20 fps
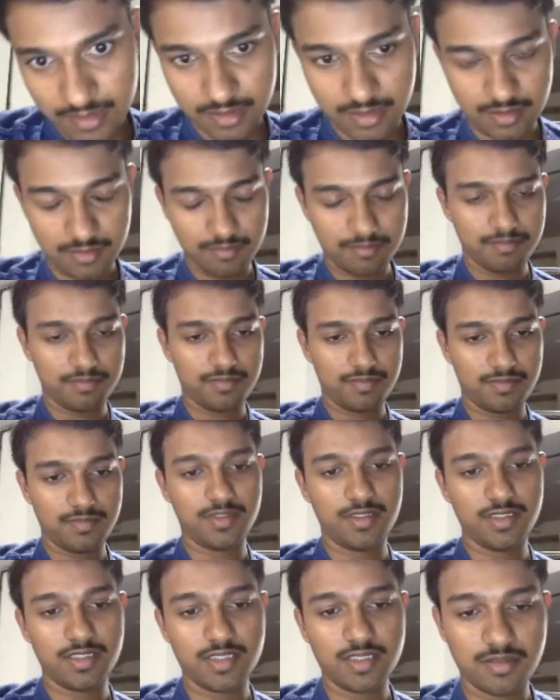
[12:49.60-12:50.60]
it
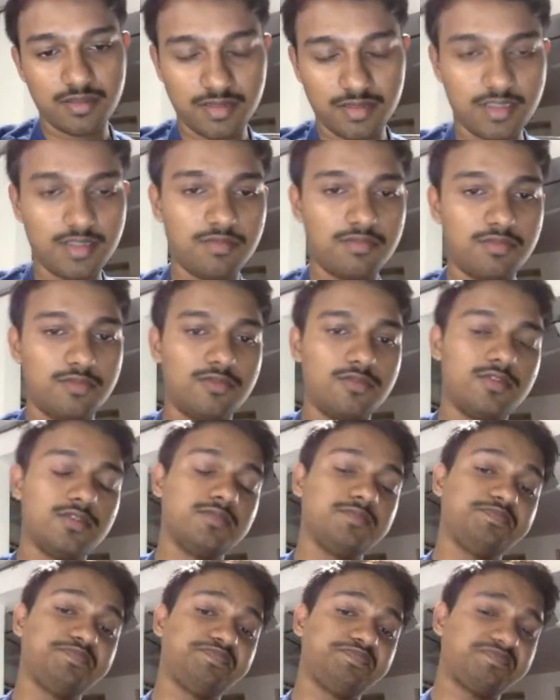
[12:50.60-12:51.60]
did in eUpload,
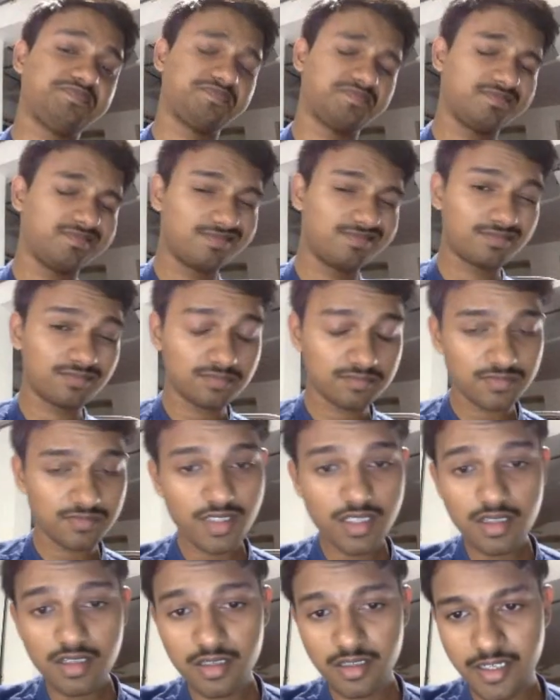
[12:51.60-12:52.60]

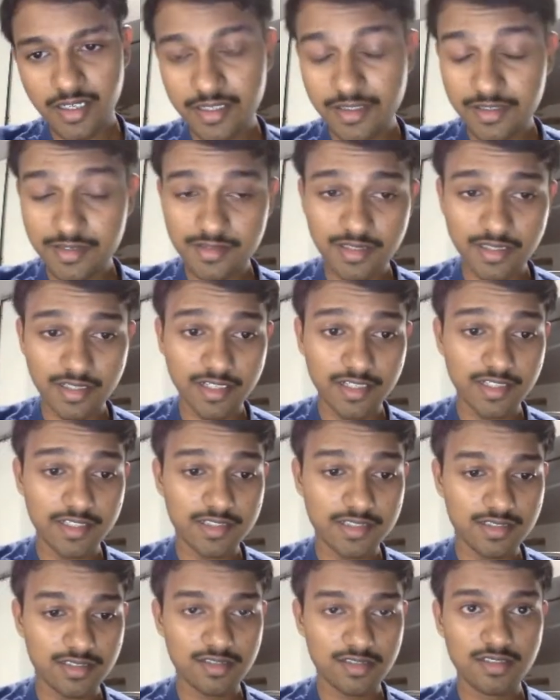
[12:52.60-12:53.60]
and the
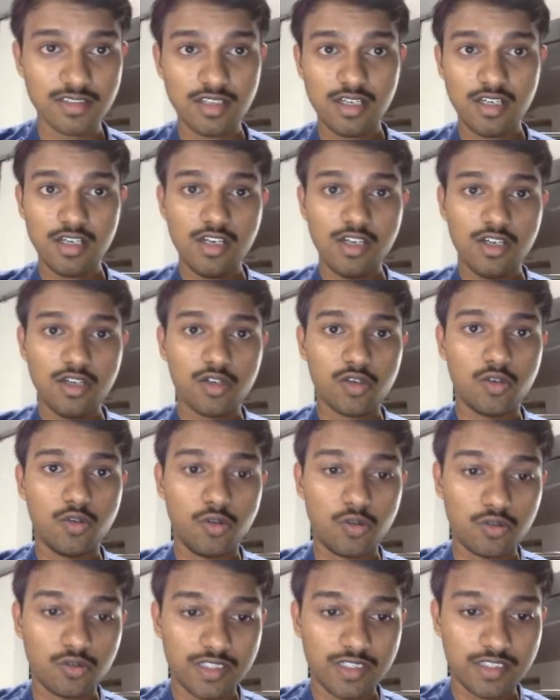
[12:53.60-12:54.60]
credentials
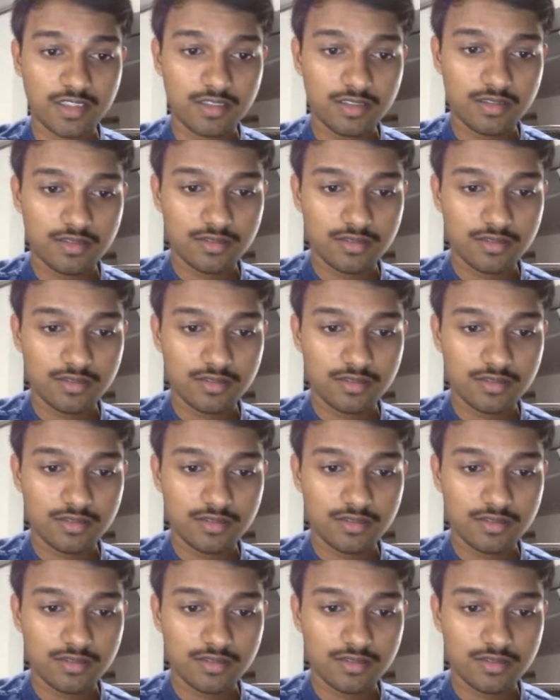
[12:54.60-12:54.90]
go to that